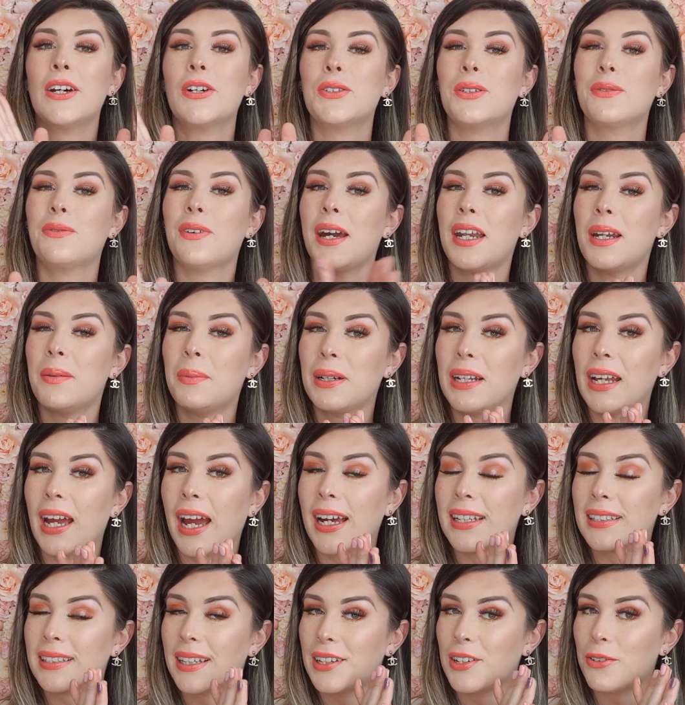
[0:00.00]
So if anybody
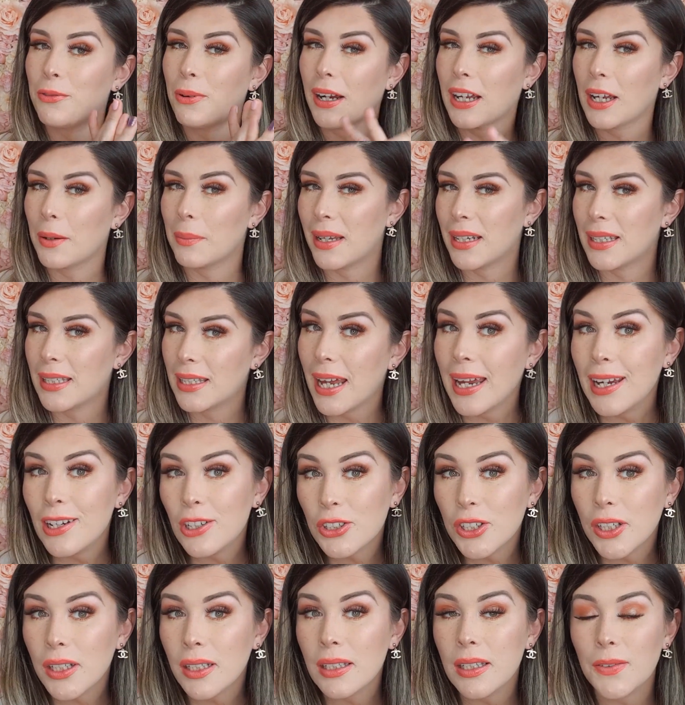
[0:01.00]
has any
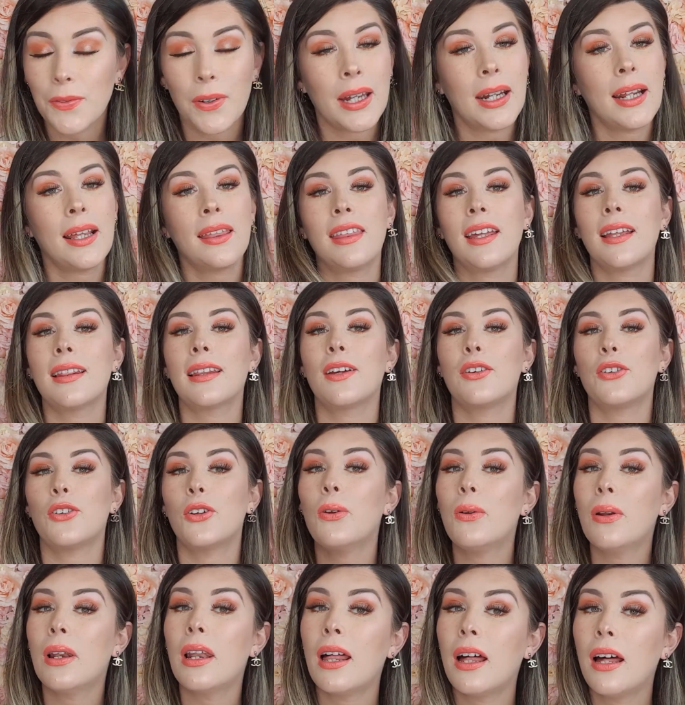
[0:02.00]
recommendations for anything that
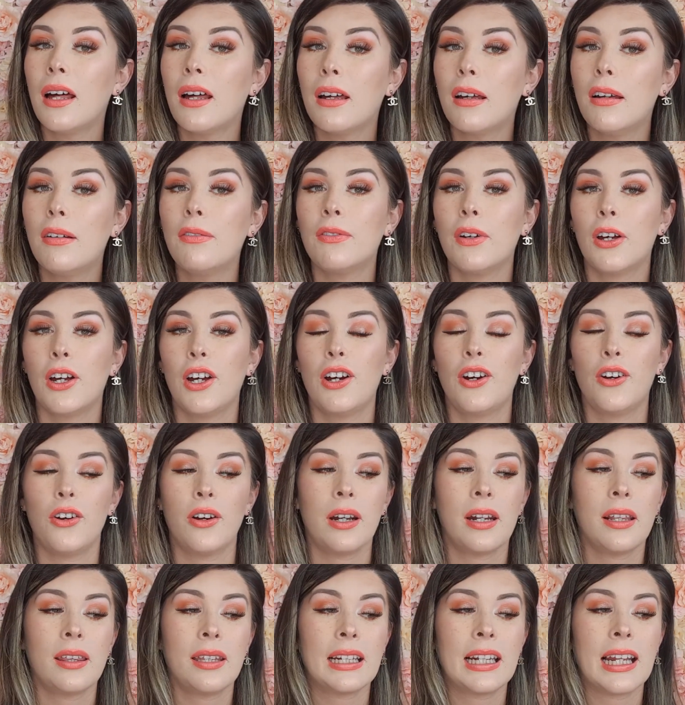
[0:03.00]
you love
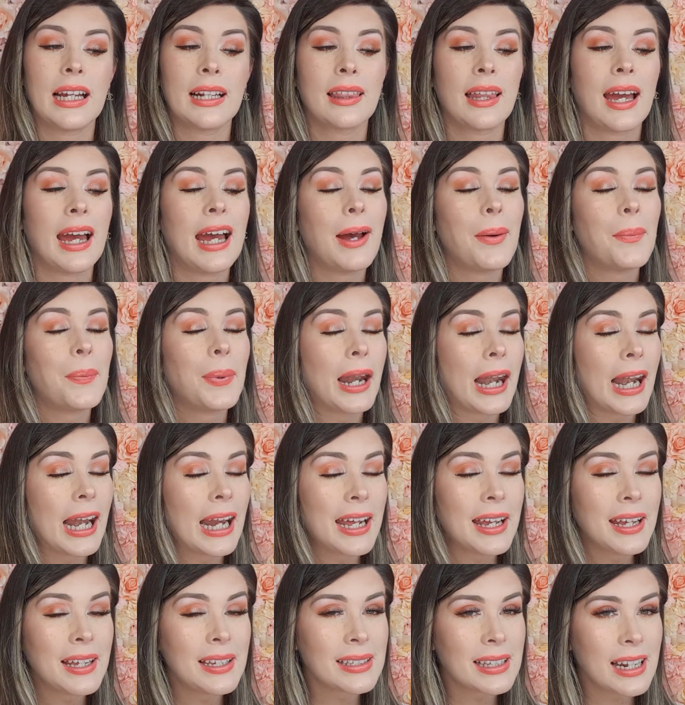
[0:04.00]
or anything like that,
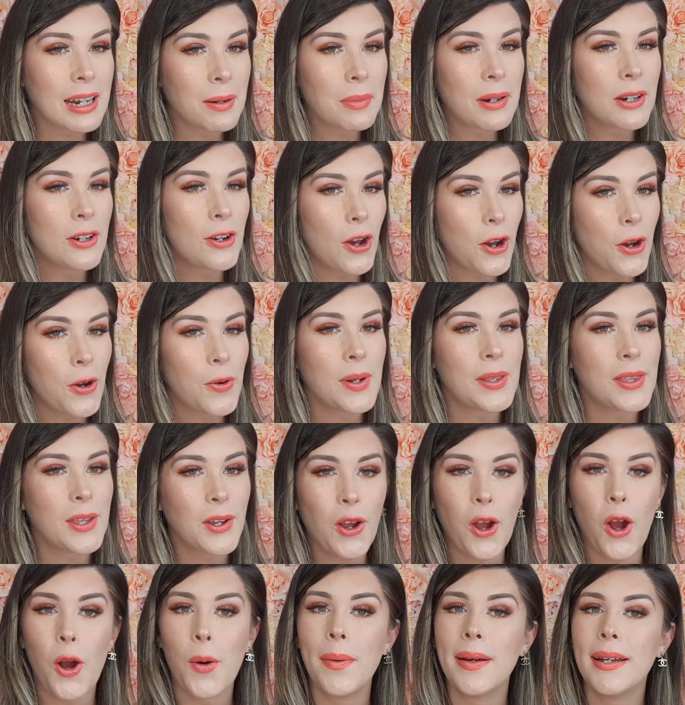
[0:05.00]
please let me know in the
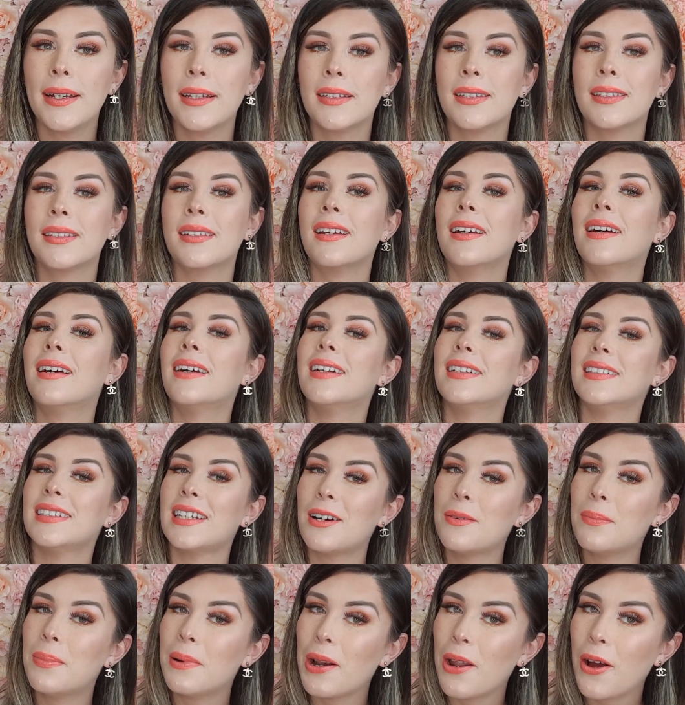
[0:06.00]
comments
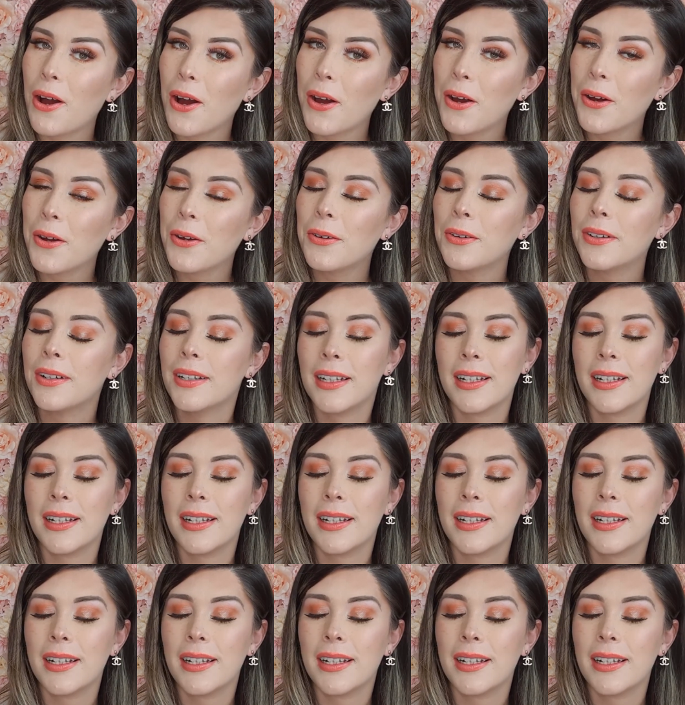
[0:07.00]
down below.